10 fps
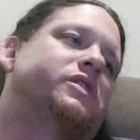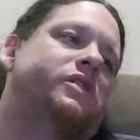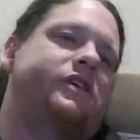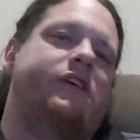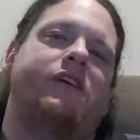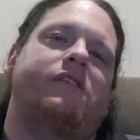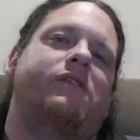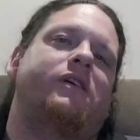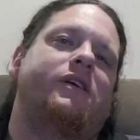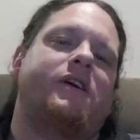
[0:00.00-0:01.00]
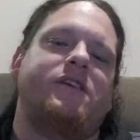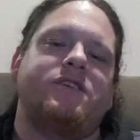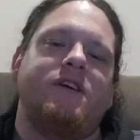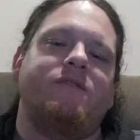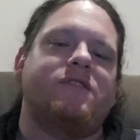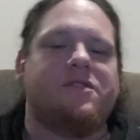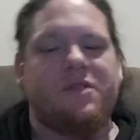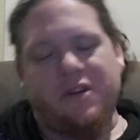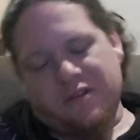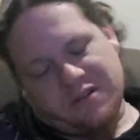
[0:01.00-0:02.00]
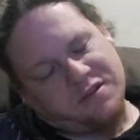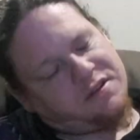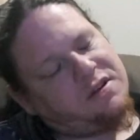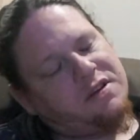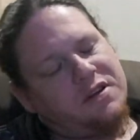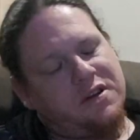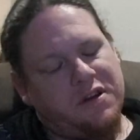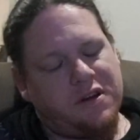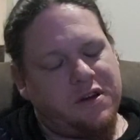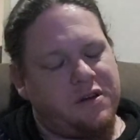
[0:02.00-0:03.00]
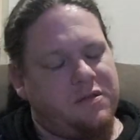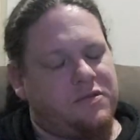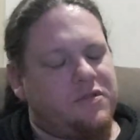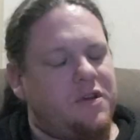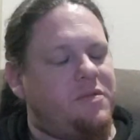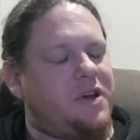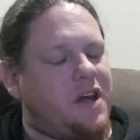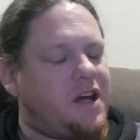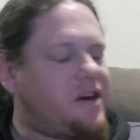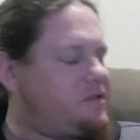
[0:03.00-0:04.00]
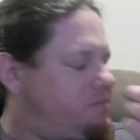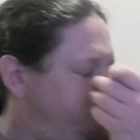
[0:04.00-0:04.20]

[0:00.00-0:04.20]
You go, alright, they achieved this one. I'll try a bit harder.